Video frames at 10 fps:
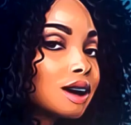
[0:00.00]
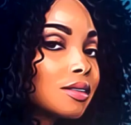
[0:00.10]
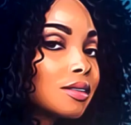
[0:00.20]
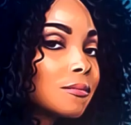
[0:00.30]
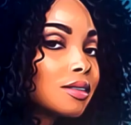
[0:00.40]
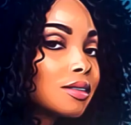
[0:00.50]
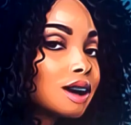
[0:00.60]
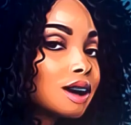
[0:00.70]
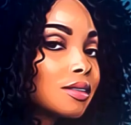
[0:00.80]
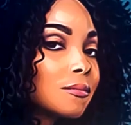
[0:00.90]
Uh,
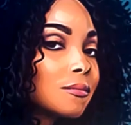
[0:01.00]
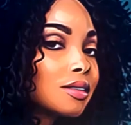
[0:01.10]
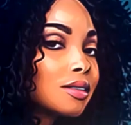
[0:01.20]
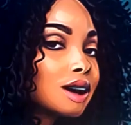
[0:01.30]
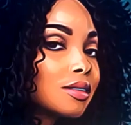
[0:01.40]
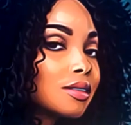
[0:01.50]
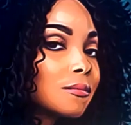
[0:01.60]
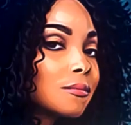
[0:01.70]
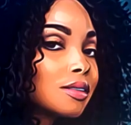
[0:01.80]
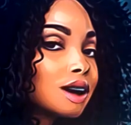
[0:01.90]
yeah, I hear you,
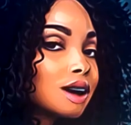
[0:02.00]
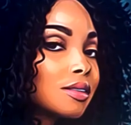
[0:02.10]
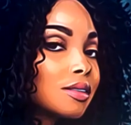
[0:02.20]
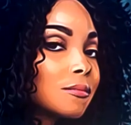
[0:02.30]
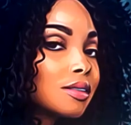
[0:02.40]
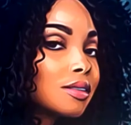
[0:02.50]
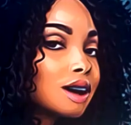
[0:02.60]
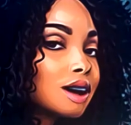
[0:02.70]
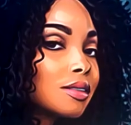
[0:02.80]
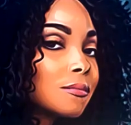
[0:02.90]
Kristen.
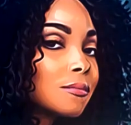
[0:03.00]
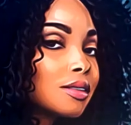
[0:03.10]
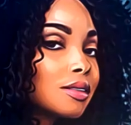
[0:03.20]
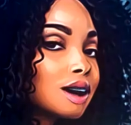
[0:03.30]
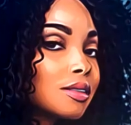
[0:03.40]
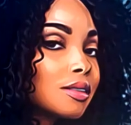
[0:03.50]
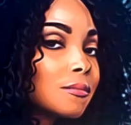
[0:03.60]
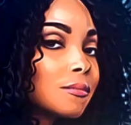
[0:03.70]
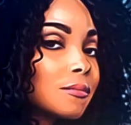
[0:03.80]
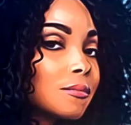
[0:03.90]
But uh, at the same
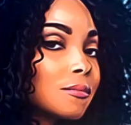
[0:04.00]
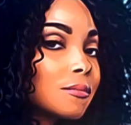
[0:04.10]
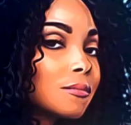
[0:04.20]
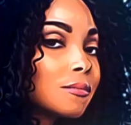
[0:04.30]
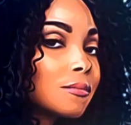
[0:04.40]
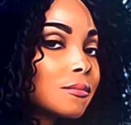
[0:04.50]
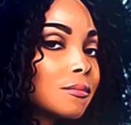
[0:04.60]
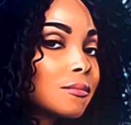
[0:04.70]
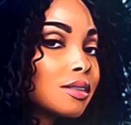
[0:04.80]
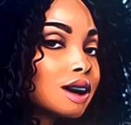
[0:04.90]
time, honey, you can't just be
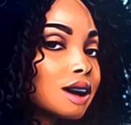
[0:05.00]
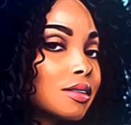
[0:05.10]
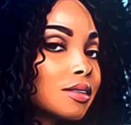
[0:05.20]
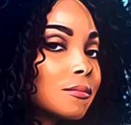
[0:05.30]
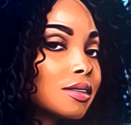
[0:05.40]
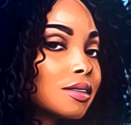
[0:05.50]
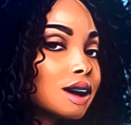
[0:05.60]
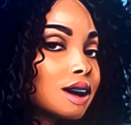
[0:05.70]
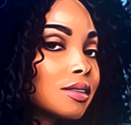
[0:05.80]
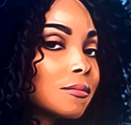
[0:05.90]
going on national TV
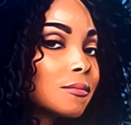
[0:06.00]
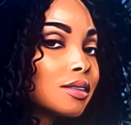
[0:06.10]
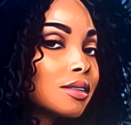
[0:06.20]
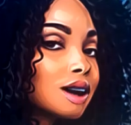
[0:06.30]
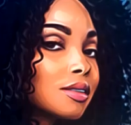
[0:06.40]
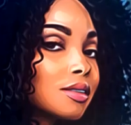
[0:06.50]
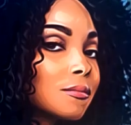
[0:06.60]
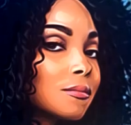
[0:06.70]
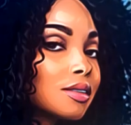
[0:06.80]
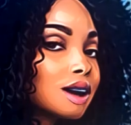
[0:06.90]
and embarrassing me saying you
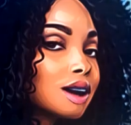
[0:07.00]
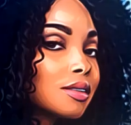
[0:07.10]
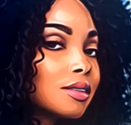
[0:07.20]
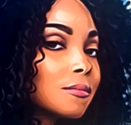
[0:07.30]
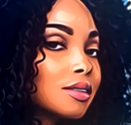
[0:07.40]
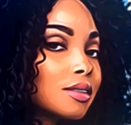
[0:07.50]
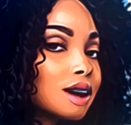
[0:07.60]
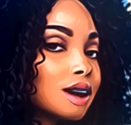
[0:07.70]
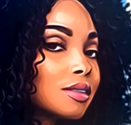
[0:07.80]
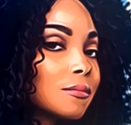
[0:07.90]
ain't attracted to me.
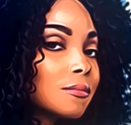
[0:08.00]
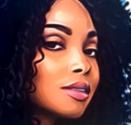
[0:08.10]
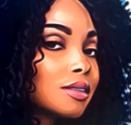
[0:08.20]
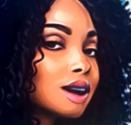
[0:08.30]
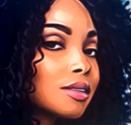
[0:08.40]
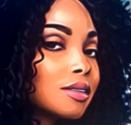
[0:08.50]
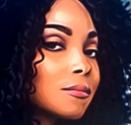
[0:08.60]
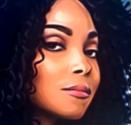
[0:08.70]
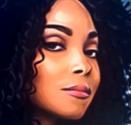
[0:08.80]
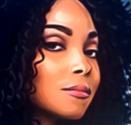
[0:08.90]
I would still be
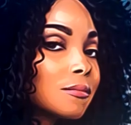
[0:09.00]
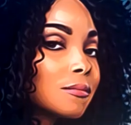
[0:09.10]
pissed.